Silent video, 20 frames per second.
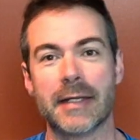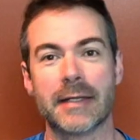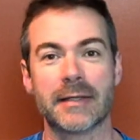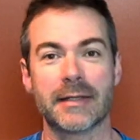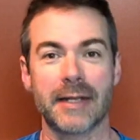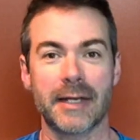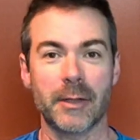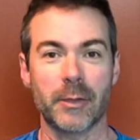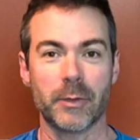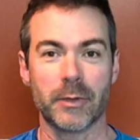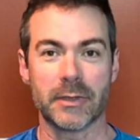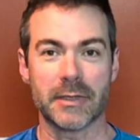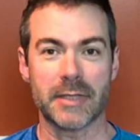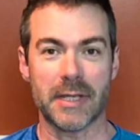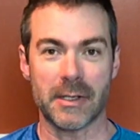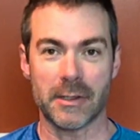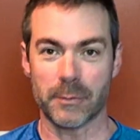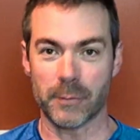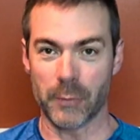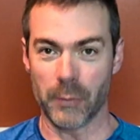Today, we'll
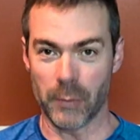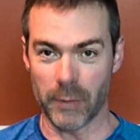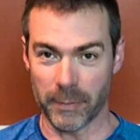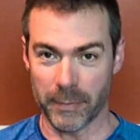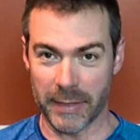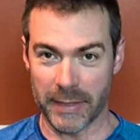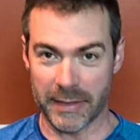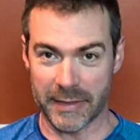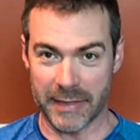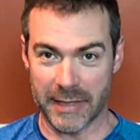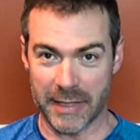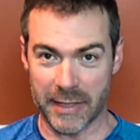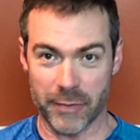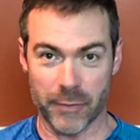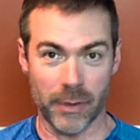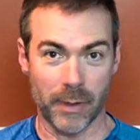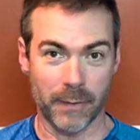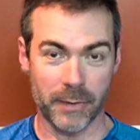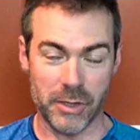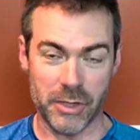talk more about that
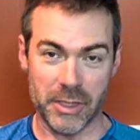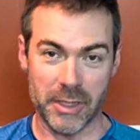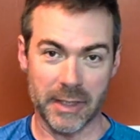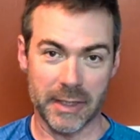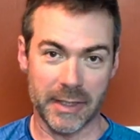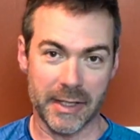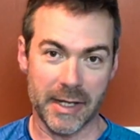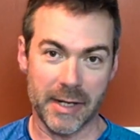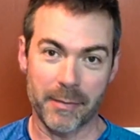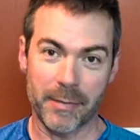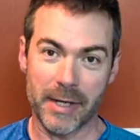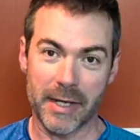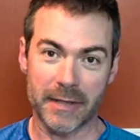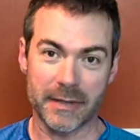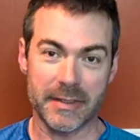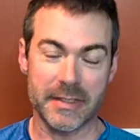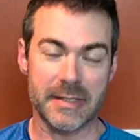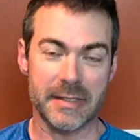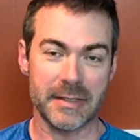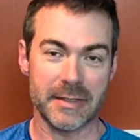thrombogenic
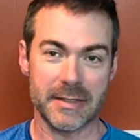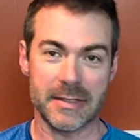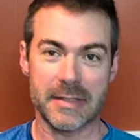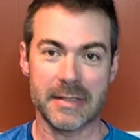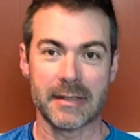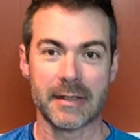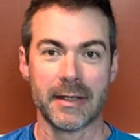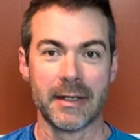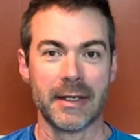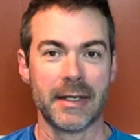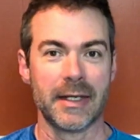hypothesis,